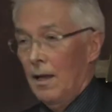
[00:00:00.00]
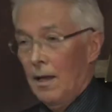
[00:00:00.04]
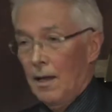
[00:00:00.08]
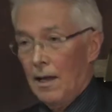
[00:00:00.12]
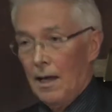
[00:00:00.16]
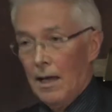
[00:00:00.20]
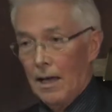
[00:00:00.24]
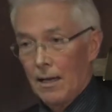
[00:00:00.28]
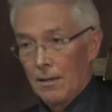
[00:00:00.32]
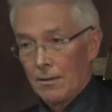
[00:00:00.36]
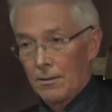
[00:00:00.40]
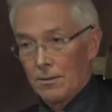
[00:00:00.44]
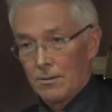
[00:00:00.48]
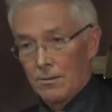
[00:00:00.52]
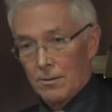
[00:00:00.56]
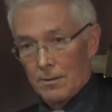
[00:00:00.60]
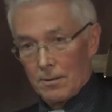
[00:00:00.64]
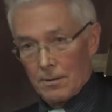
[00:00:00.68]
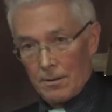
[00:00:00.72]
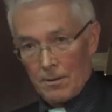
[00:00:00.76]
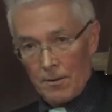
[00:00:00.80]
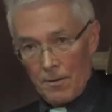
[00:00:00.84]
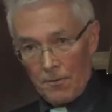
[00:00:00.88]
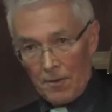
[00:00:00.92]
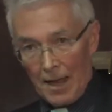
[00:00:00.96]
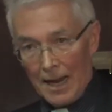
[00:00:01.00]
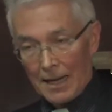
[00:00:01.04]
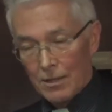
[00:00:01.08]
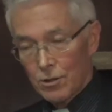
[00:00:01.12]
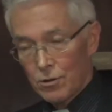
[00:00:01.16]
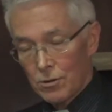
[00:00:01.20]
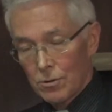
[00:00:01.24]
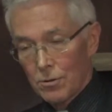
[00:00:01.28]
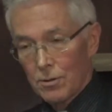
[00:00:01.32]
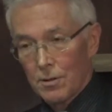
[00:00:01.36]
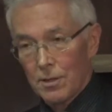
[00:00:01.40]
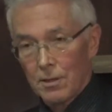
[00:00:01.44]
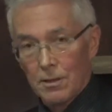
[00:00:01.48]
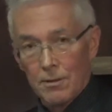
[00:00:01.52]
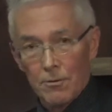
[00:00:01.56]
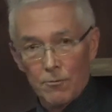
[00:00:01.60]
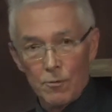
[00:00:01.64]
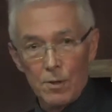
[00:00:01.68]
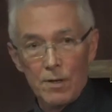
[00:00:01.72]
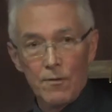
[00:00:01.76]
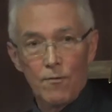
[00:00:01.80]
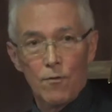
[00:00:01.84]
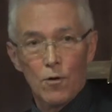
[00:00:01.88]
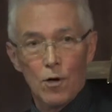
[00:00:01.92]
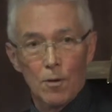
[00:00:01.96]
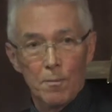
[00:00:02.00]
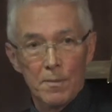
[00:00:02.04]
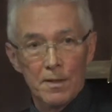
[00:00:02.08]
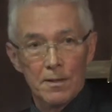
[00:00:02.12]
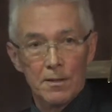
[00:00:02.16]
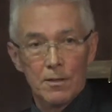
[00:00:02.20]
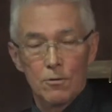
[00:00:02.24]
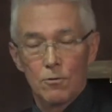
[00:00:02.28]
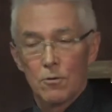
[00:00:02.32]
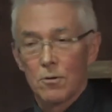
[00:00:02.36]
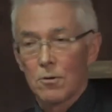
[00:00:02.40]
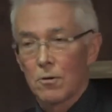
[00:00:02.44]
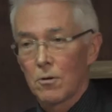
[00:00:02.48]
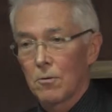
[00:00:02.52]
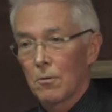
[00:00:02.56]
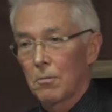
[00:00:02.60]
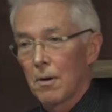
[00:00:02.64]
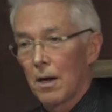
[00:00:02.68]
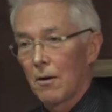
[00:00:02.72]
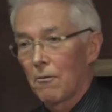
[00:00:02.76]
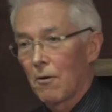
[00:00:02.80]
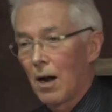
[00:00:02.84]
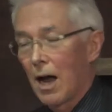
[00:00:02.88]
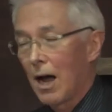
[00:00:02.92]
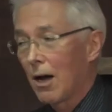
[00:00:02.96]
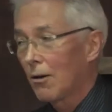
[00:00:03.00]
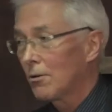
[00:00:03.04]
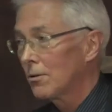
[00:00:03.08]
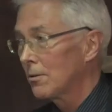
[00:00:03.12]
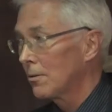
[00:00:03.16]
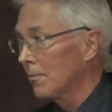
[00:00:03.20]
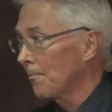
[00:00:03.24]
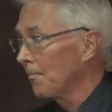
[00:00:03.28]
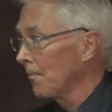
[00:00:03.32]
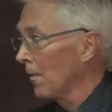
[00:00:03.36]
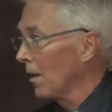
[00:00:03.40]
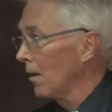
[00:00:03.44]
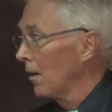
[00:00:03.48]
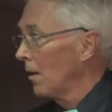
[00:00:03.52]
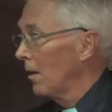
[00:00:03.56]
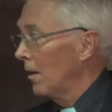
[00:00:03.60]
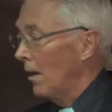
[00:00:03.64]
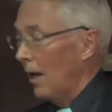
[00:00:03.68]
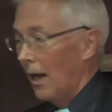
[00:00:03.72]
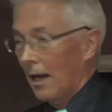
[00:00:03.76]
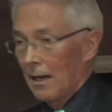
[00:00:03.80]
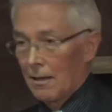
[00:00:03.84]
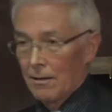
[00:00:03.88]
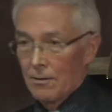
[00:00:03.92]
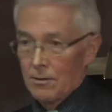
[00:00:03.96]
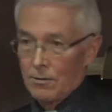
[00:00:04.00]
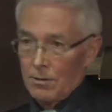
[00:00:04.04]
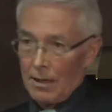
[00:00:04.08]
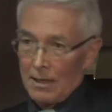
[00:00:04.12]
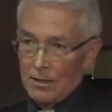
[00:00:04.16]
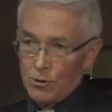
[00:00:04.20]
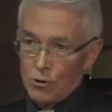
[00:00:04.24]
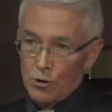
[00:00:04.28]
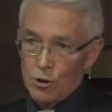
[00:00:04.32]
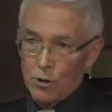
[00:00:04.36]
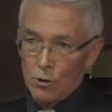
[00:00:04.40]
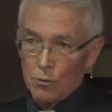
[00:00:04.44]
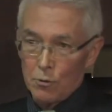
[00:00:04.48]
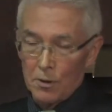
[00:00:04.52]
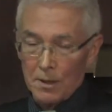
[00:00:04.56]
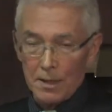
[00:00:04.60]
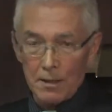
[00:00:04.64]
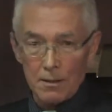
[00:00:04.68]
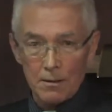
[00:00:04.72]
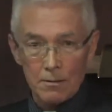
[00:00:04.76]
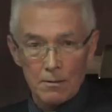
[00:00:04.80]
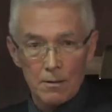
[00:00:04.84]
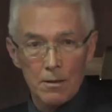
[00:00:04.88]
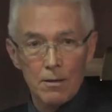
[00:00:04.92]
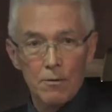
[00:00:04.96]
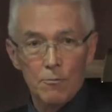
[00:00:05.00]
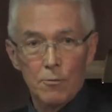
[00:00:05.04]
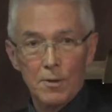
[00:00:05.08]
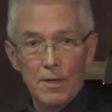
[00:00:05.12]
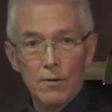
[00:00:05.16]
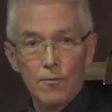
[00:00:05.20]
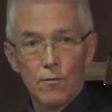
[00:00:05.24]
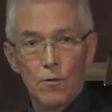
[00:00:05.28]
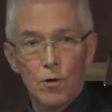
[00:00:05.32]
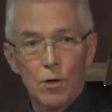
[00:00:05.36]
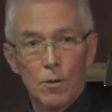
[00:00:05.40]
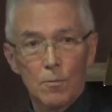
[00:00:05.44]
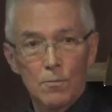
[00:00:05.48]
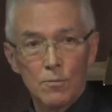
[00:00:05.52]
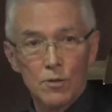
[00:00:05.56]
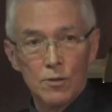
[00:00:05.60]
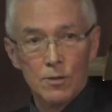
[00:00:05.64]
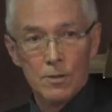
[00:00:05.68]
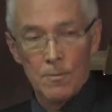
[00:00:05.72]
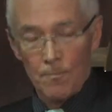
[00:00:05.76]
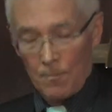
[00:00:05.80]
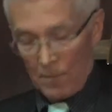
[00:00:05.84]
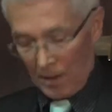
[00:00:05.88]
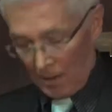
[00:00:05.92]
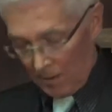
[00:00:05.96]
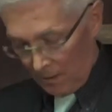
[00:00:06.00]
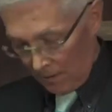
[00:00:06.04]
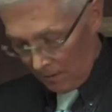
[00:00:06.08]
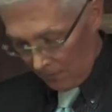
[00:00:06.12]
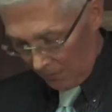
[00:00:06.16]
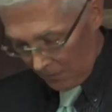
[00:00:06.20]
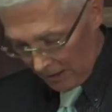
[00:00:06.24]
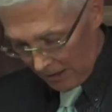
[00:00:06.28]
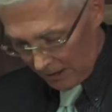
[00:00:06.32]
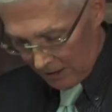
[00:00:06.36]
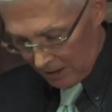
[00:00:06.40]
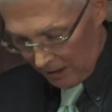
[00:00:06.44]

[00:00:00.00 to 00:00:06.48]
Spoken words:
and thanks to the reform in the Uruguay round and ensuing reforms, things